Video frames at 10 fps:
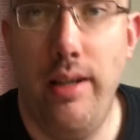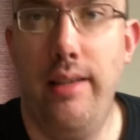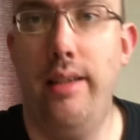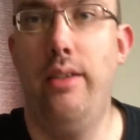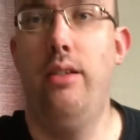
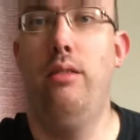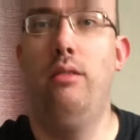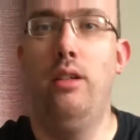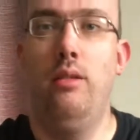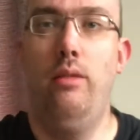Nintendo,
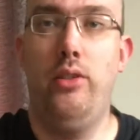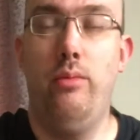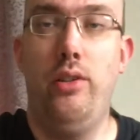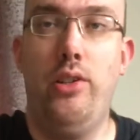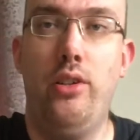which I
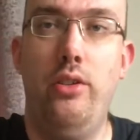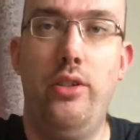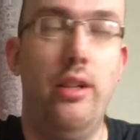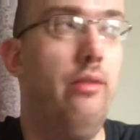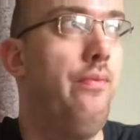would have showed
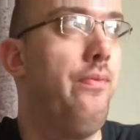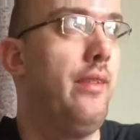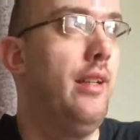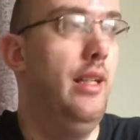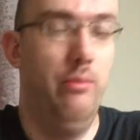you
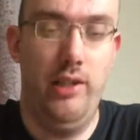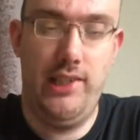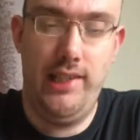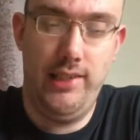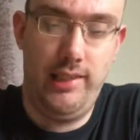in my
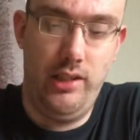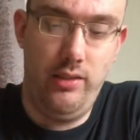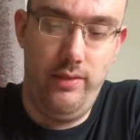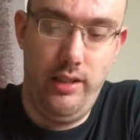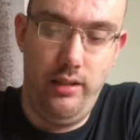SNES
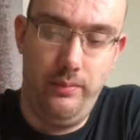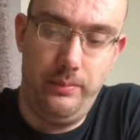collection video.